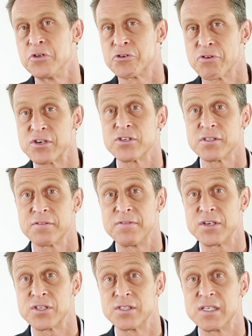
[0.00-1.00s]
nutritional
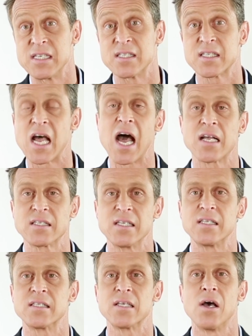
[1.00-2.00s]
deficiencies,
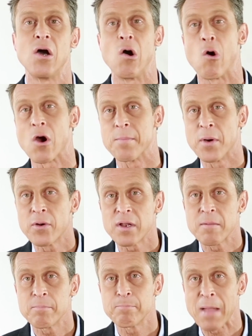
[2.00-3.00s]
toxins,
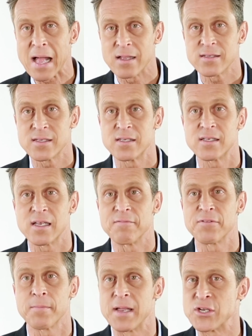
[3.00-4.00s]
hormonal imbalances,
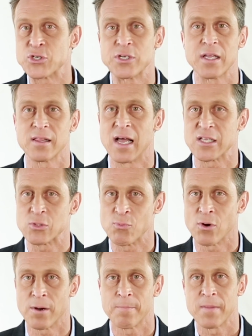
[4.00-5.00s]
inflammation, and lots
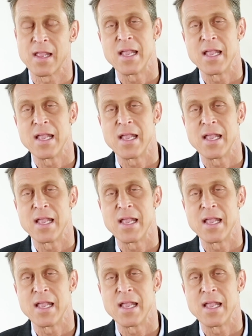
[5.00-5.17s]
more.